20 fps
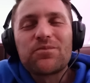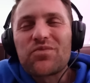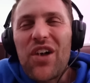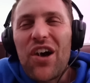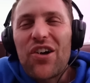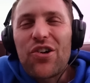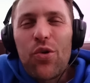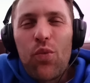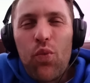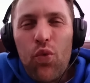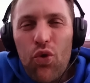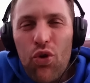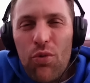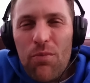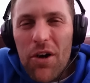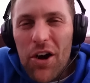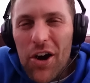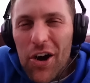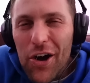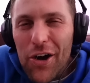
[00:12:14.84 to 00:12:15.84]
I got a warm
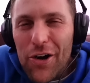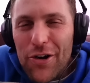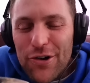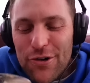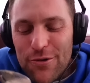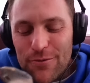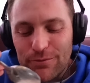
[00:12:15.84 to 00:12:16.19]
hug.